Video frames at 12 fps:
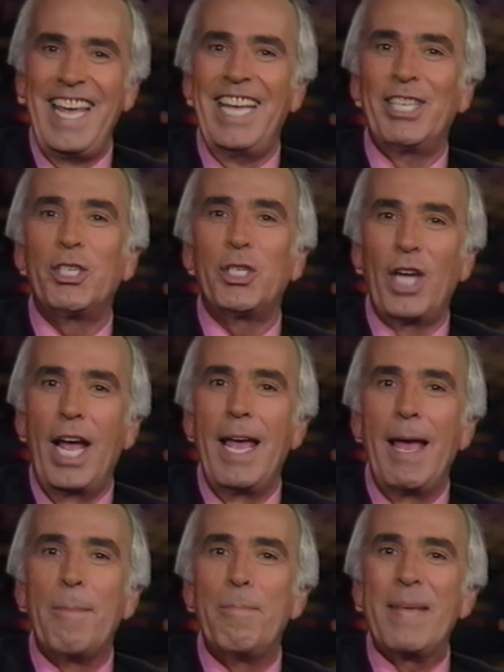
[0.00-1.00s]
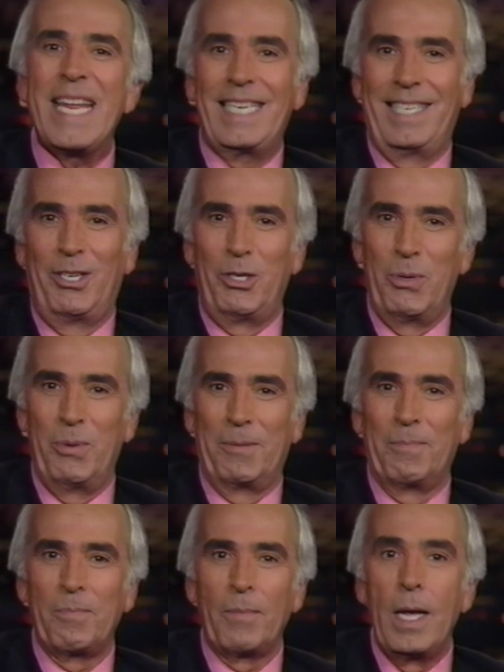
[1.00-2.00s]
hitch meat to.
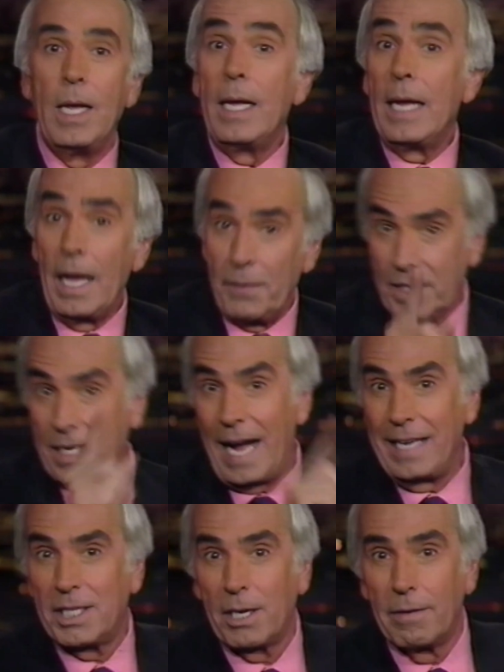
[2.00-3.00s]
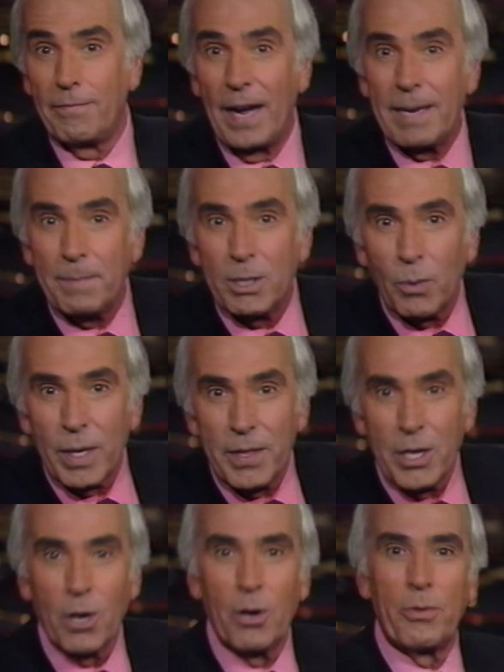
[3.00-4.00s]
The tides are a fight
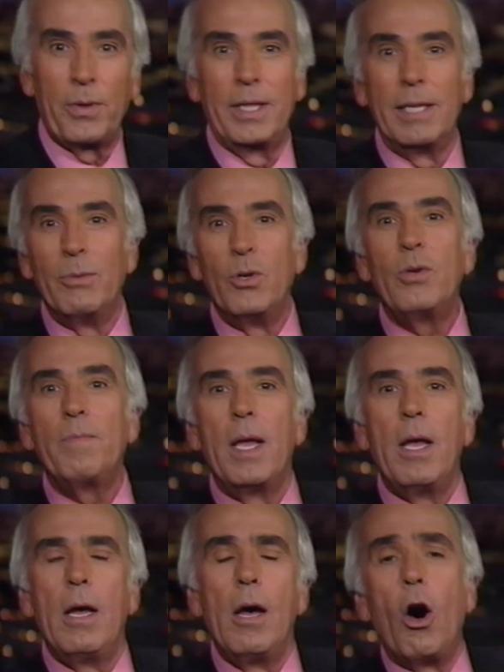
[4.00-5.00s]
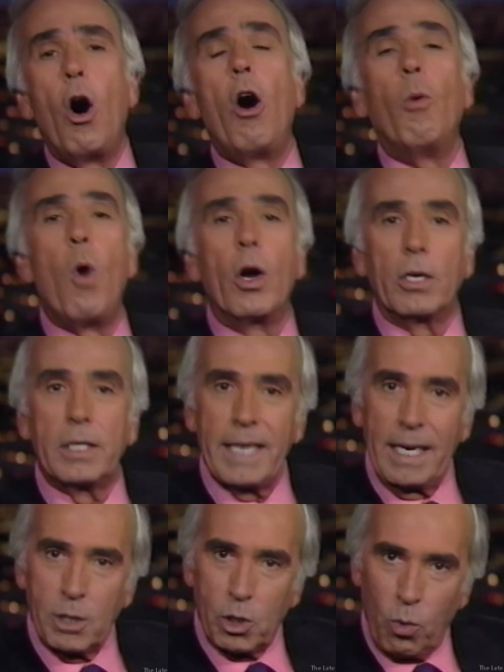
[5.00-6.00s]
between the Earth and the Moon. All water
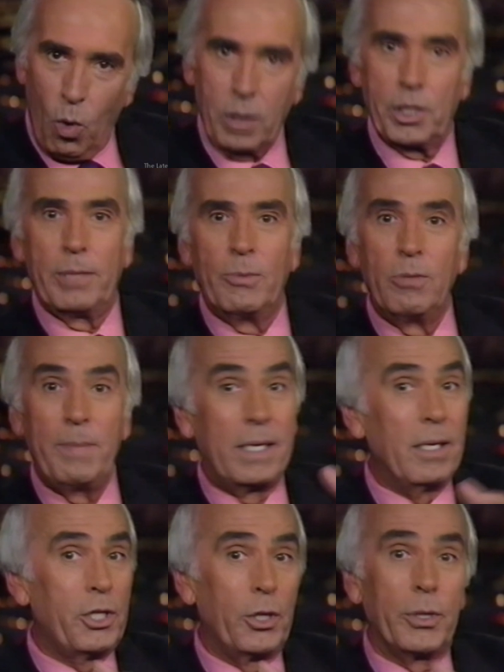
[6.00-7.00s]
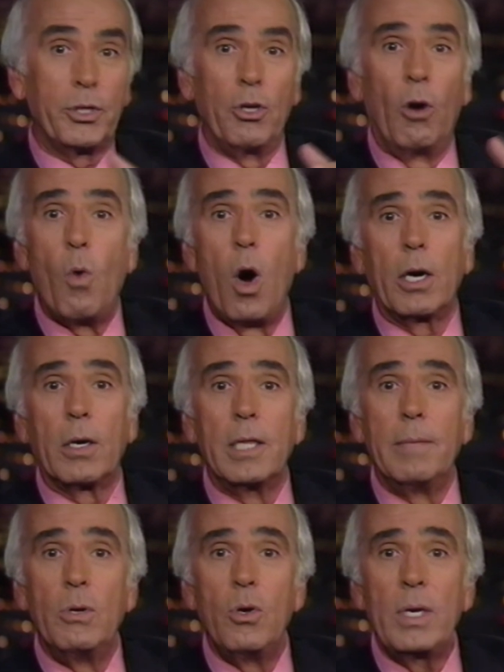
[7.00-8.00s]
tends towards the Moon because there is no water
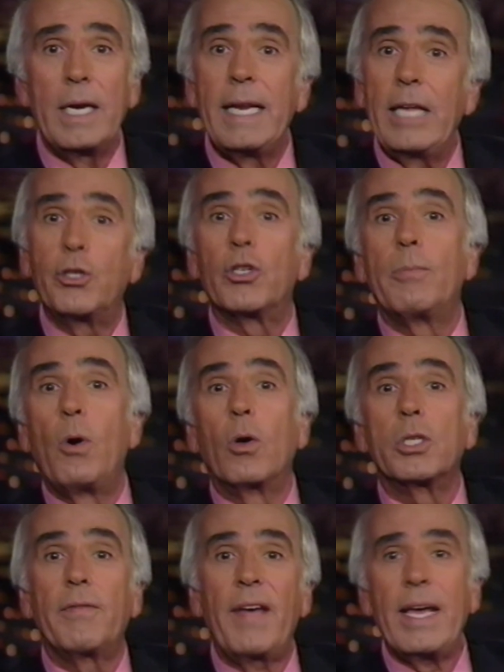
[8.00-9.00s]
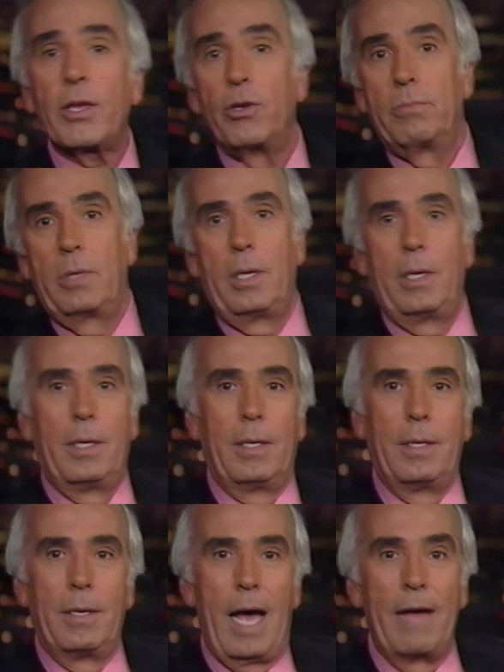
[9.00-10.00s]
in the Moon and nature abhors a vacuum.
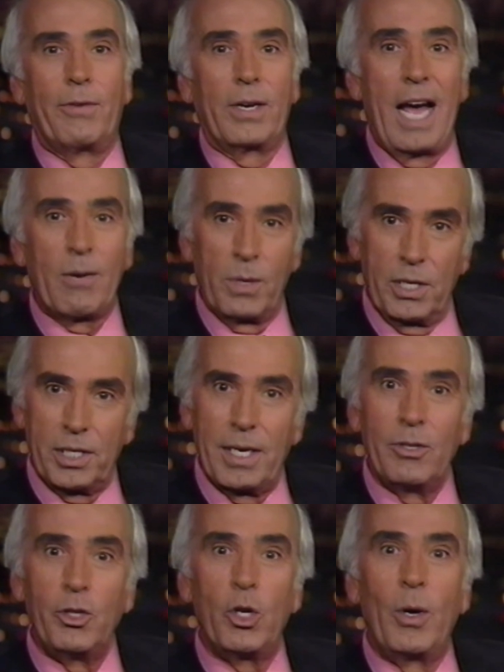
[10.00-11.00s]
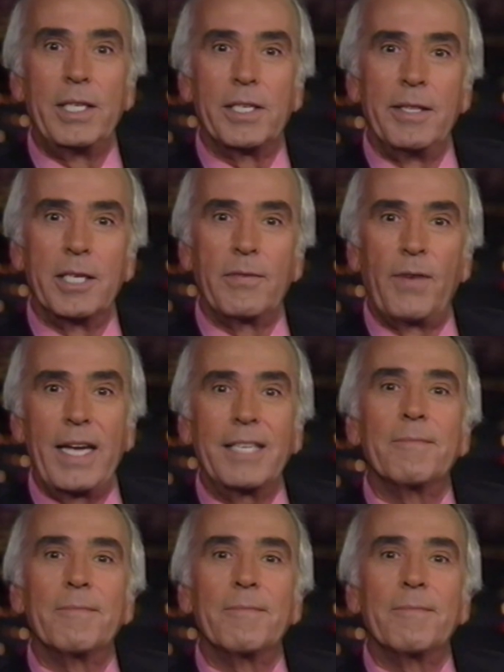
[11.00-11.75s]
I forgot where the Sun joins in this fight.